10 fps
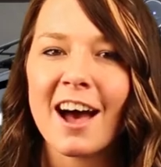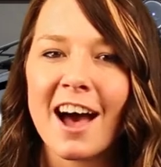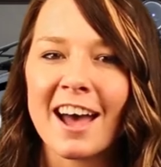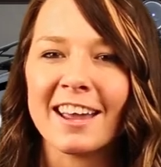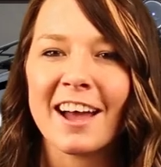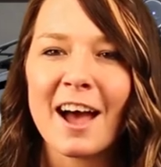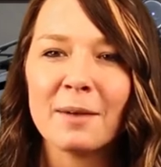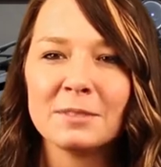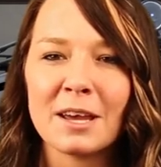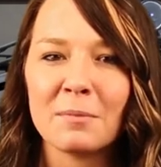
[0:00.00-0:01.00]
Hi,
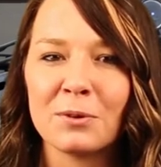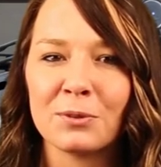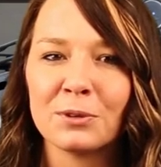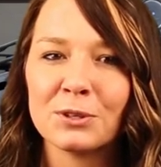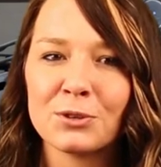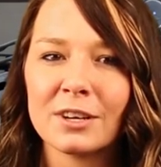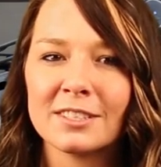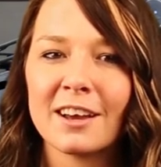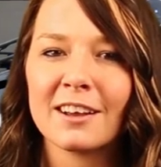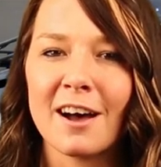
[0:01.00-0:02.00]
I'm Tammy with Real Truck
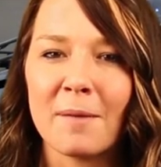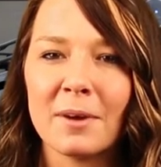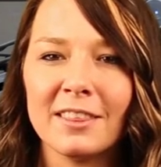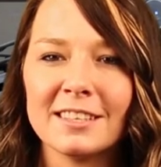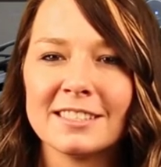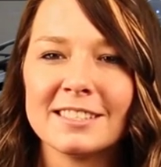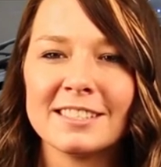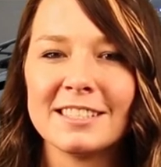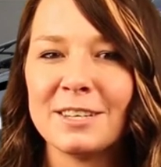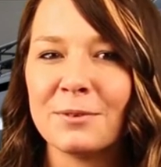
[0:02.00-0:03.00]
dot com, and this is
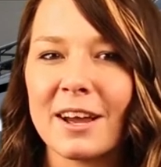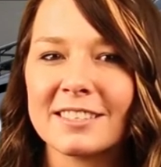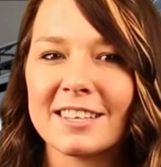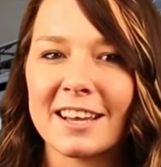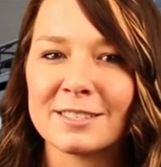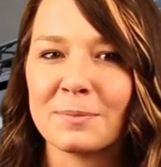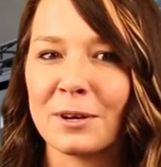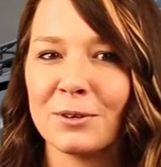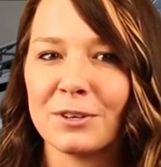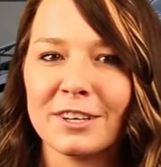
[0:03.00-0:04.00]
the T-Rex
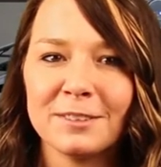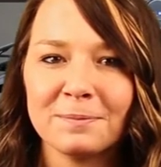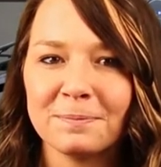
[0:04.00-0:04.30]
X-Metal Grill.